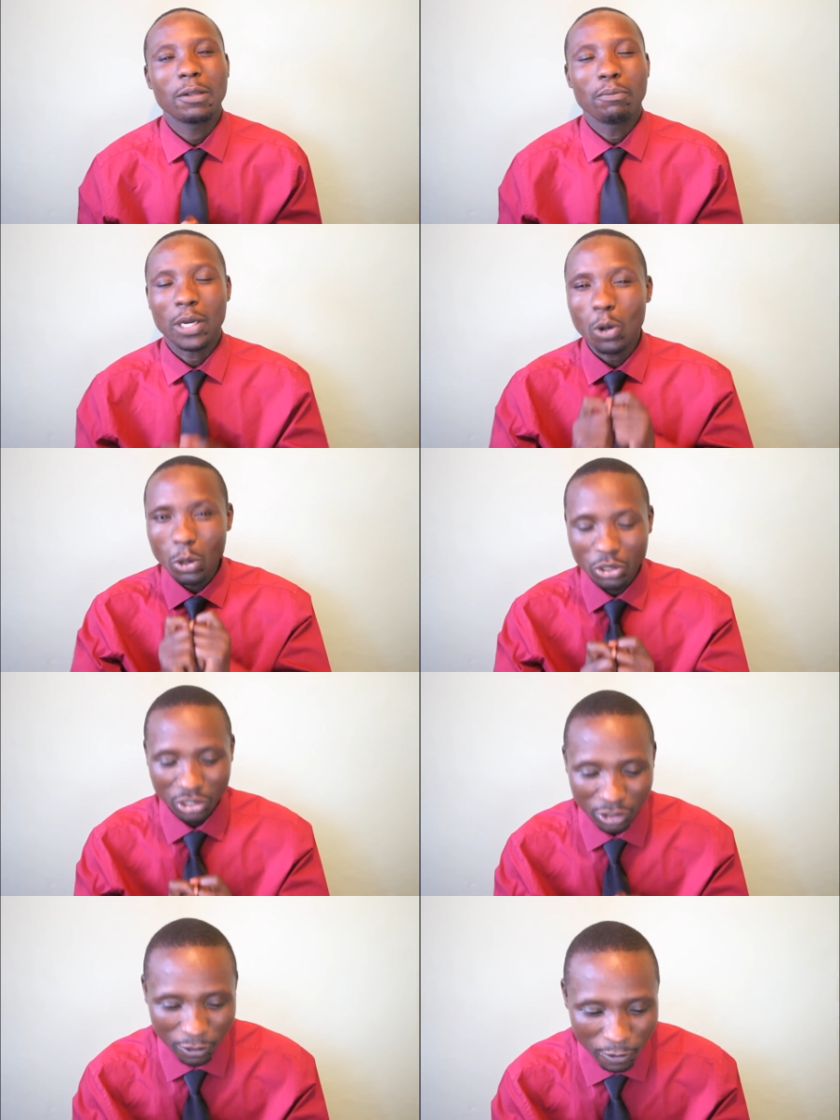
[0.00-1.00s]

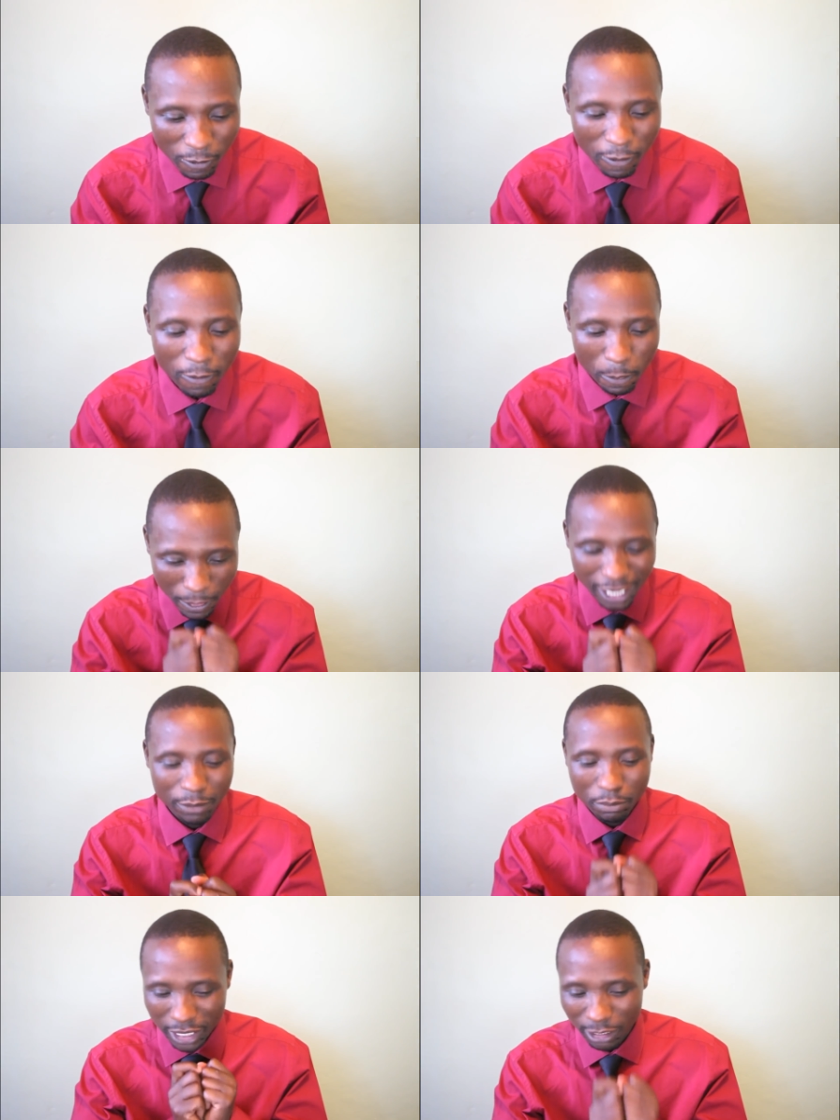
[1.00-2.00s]
Because
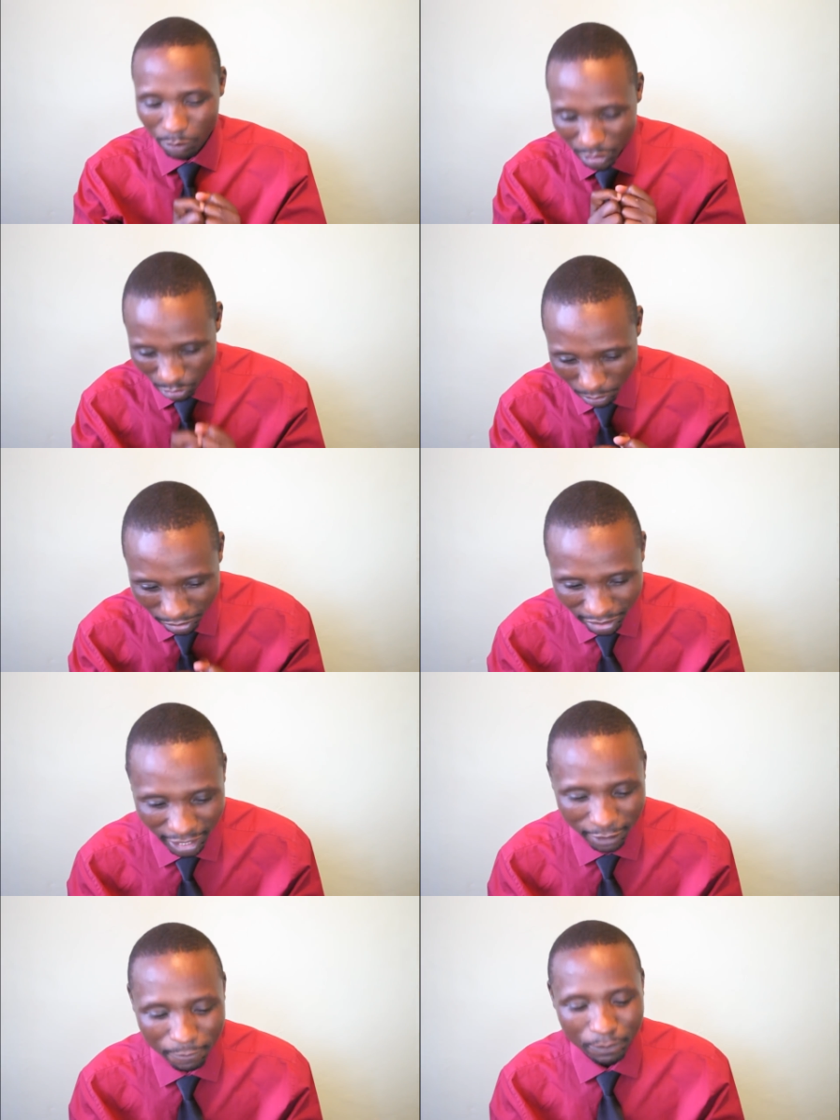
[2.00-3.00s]
that brings me to number three.